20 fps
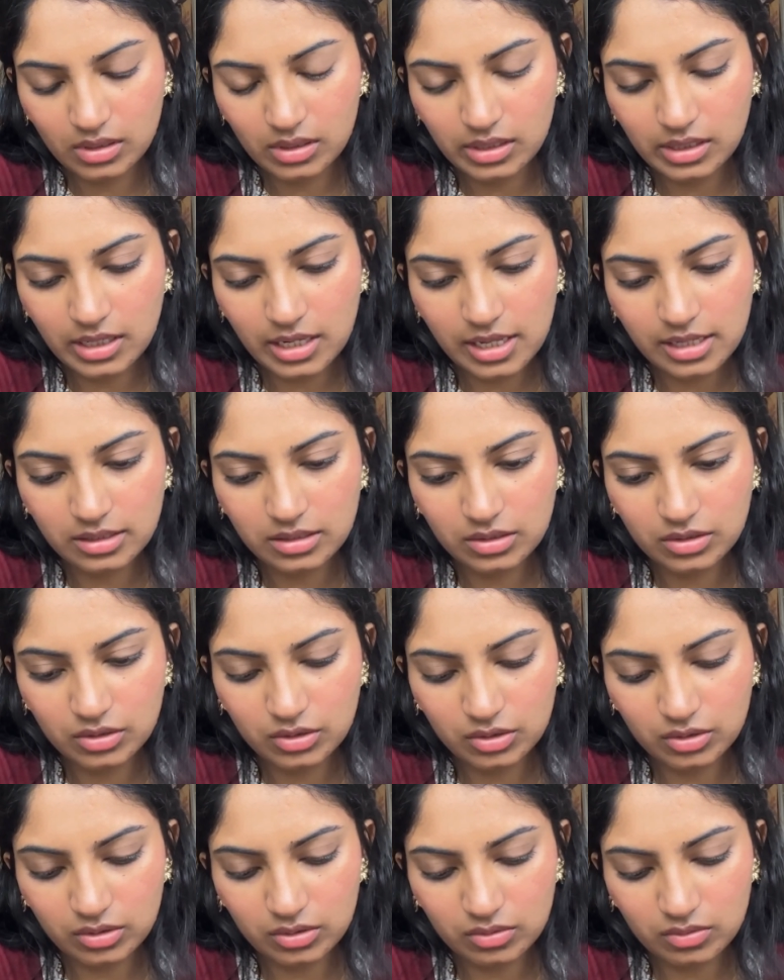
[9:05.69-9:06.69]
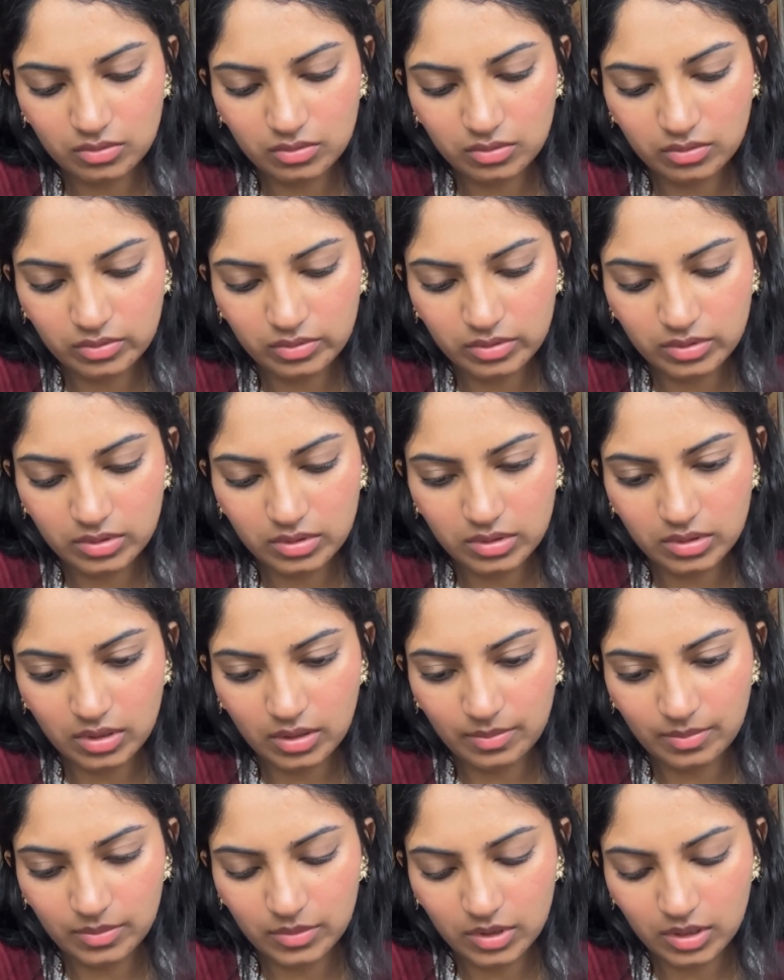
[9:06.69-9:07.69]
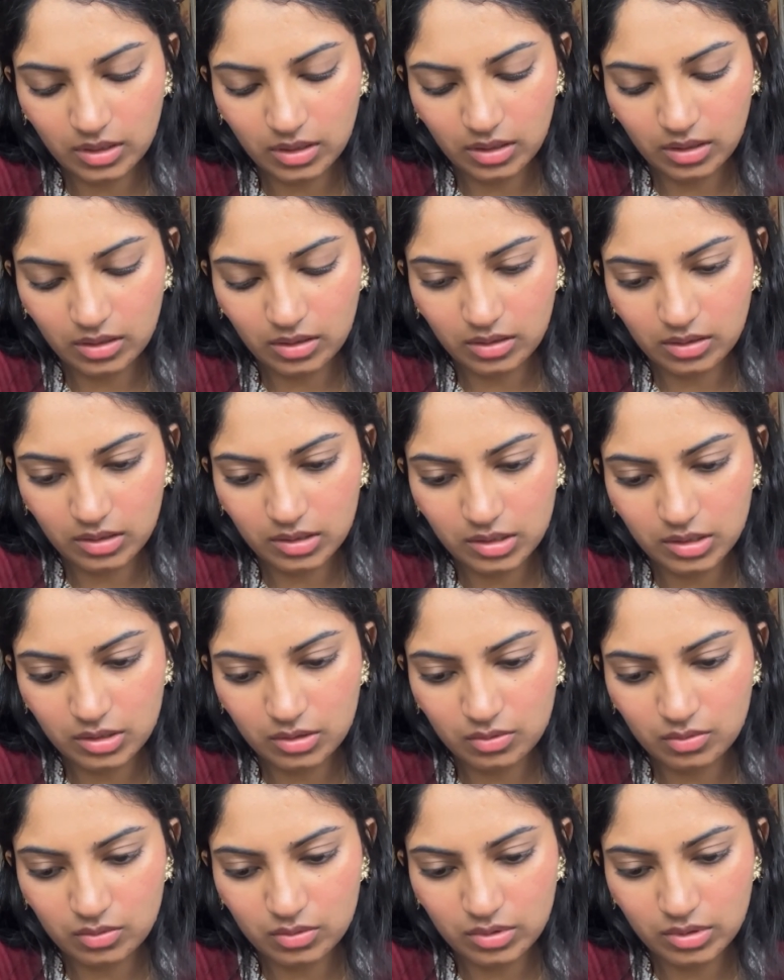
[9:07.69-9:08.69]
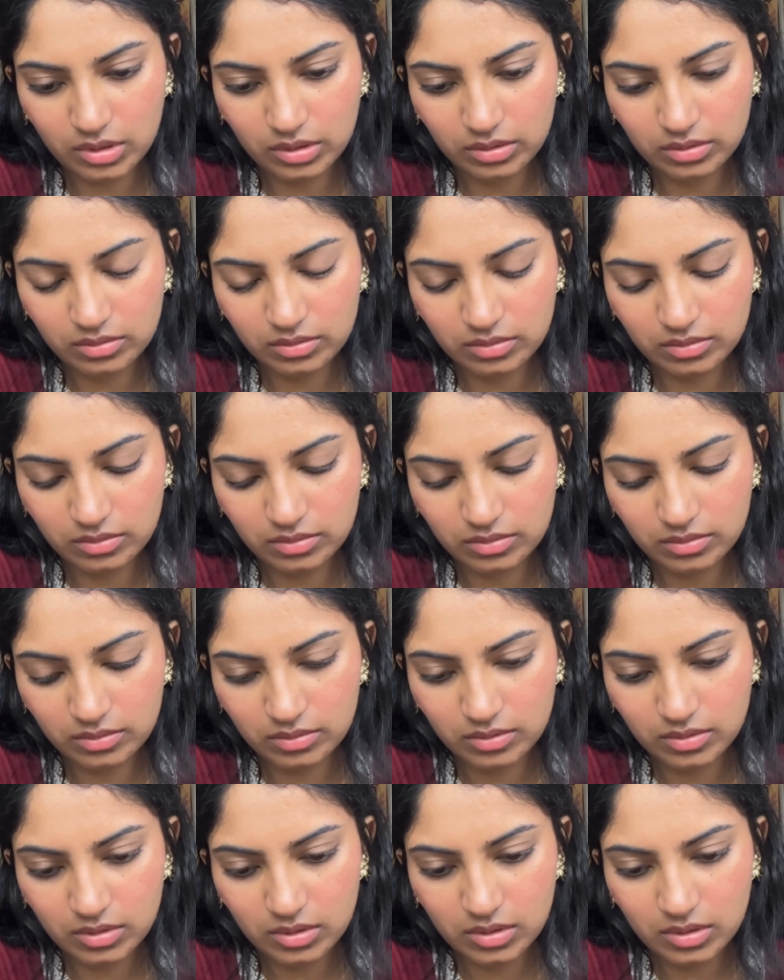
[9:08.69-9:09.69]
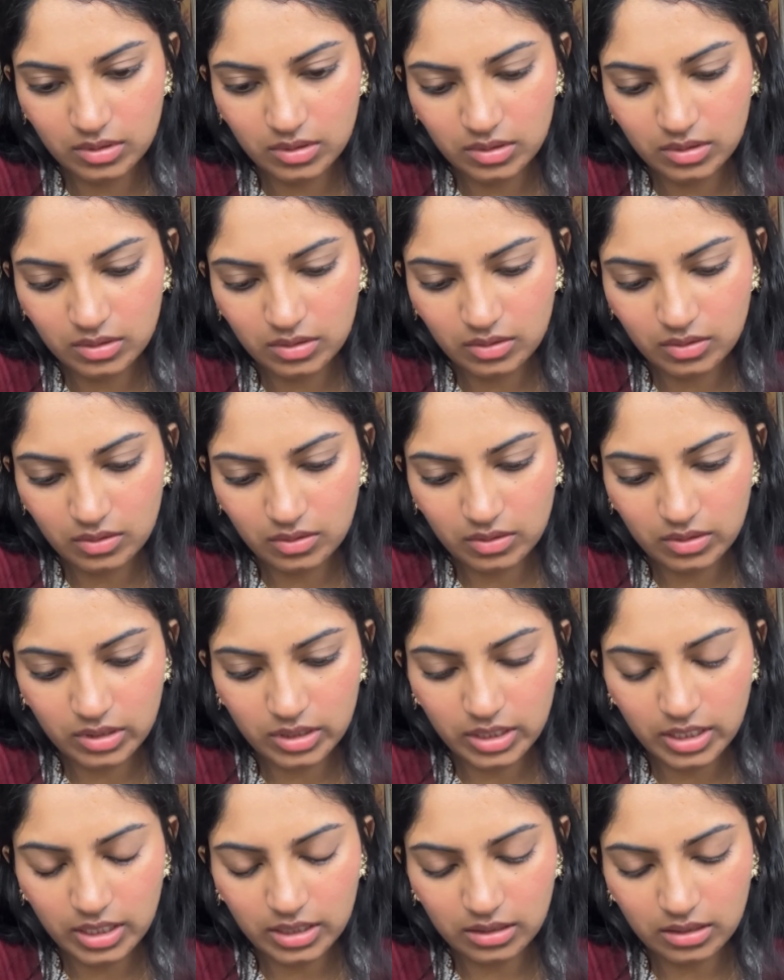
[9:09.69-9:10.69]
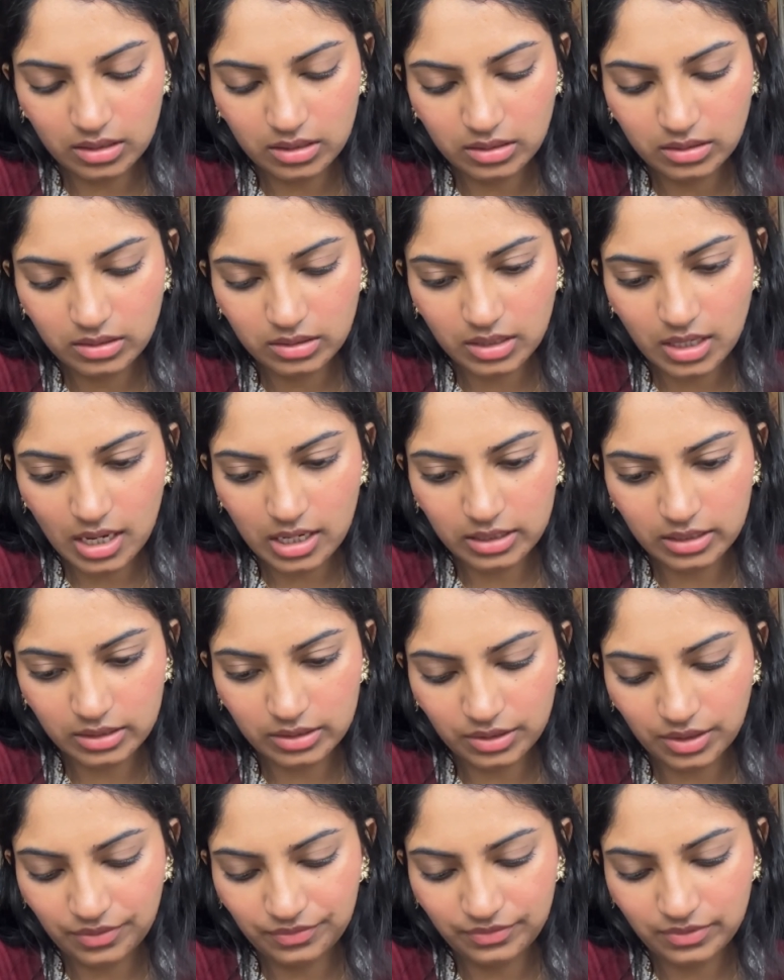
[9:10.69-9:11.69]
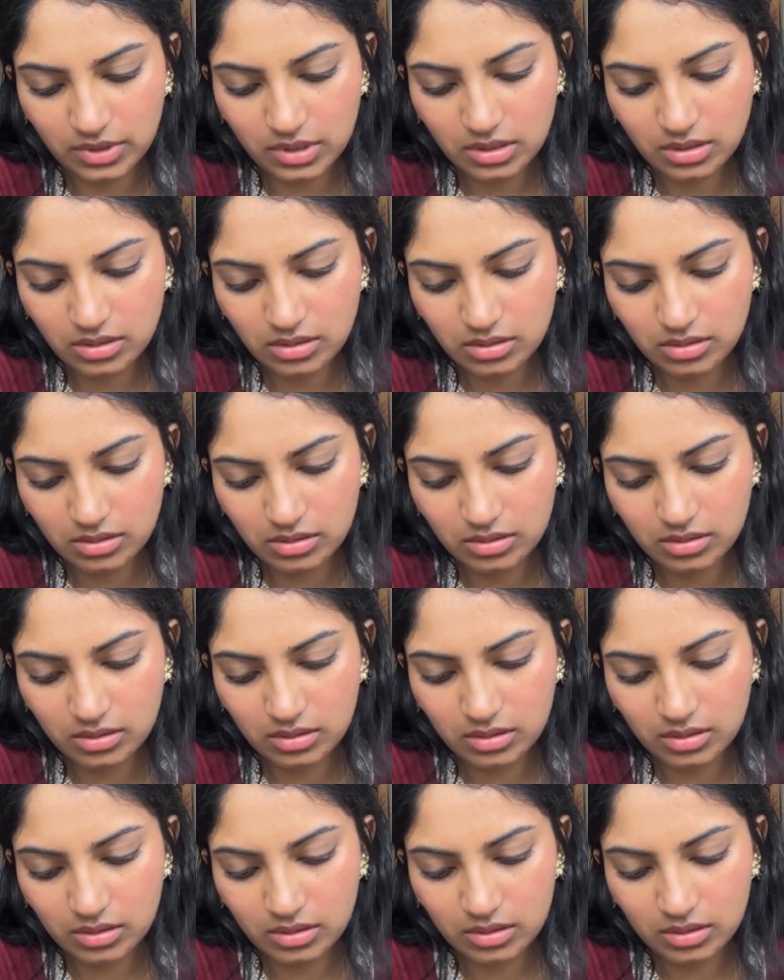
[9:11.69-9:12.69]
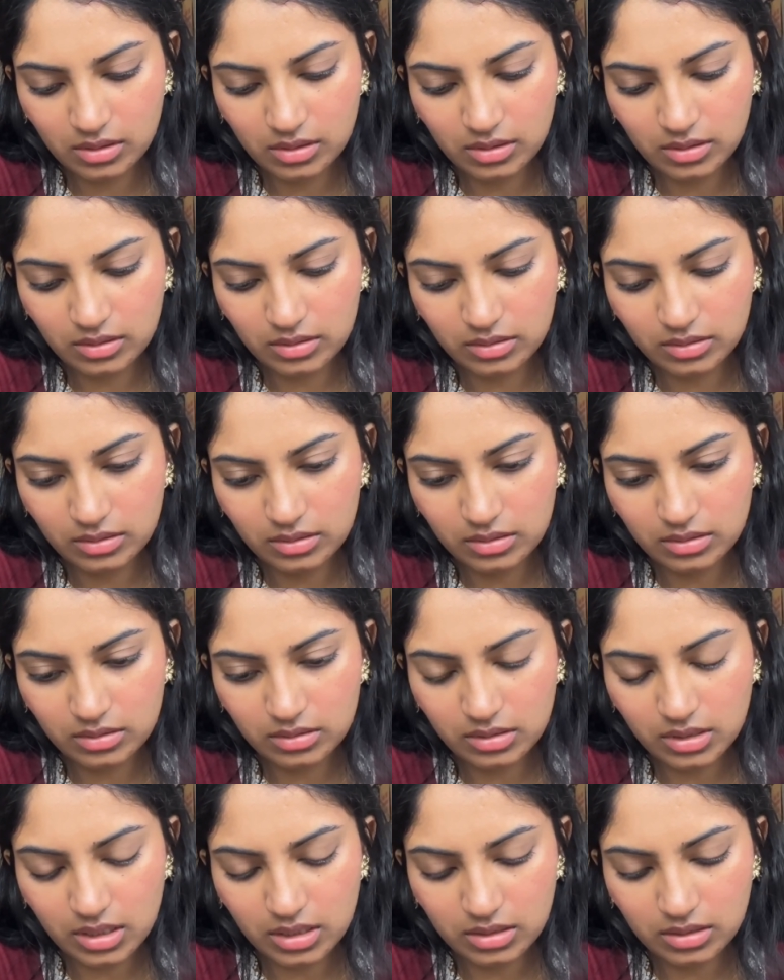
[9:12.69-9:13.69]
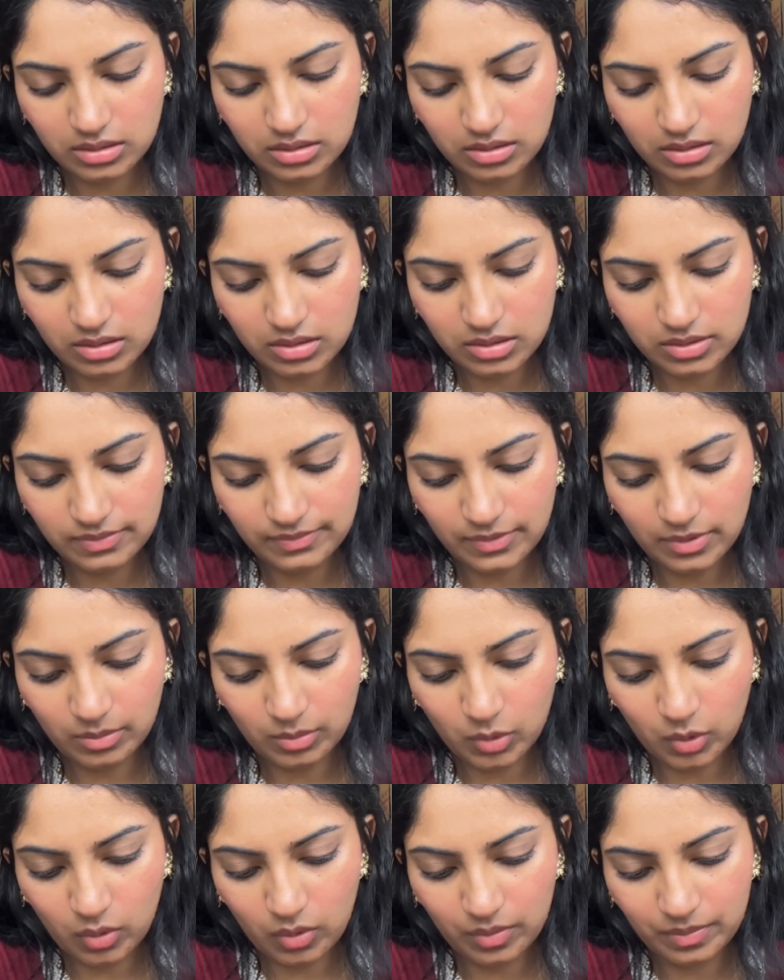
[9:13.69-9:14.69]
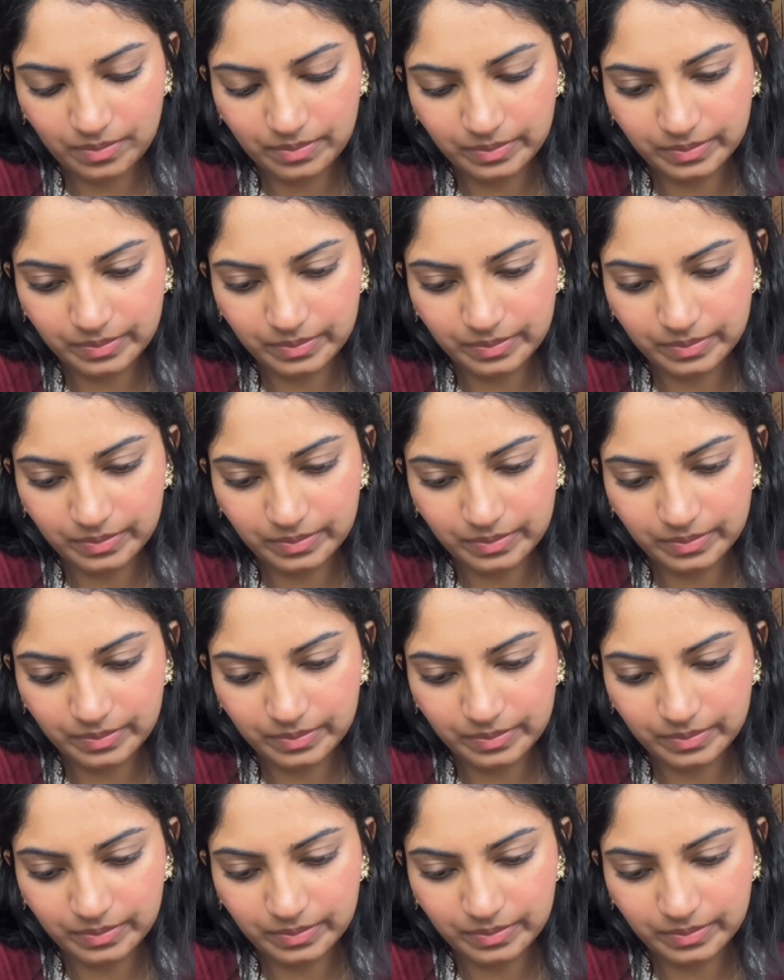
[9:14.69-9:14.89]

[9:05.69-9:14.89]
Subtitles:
Let's choose something cute. Oh, I like this calligraphy. Let's search for more.